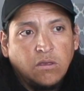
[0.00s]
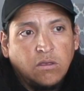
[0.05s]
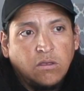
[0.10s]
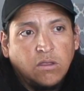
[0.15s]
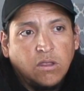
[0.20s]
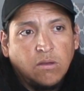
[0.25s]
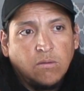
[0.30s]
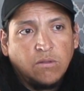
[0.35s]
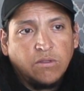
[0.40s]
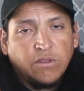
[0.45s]
You
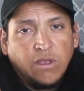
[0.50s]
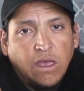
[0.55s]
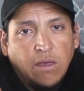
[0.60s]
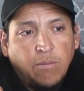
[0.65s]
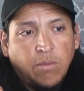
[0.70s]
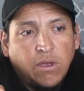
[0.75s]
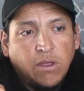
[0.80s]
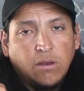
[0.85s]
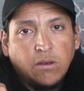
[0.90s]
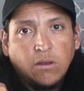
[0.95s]
double
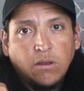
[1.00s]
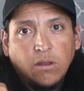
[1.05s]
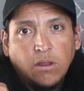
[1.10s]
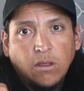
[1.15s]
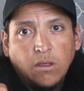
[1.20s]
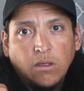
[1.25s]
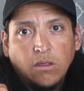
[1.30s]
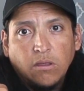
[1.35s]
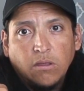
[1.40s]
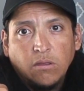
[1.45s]
tap it,
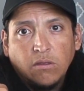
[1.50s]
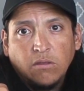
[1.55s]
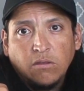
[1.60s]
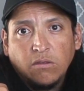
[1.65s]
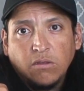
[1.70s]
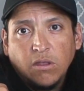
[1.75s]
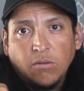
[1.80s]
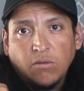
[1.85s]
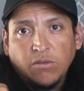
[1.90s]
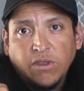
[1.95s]

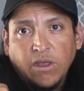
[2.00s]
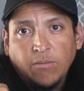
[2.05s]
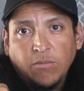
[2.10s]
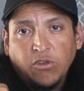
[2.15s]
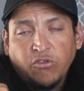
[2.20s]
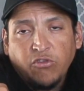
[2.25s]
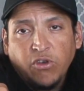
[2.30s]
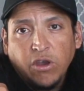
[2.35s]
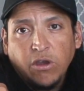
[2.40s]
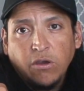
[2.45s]
double tap
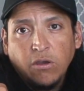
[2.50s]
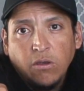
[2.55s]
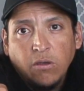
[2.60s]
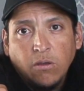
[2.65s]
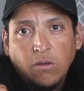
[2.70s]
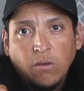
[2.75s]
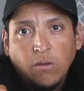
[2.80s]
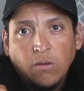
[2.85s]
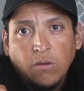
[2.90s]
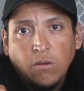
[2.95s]
the
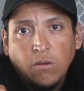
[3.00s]
trigger,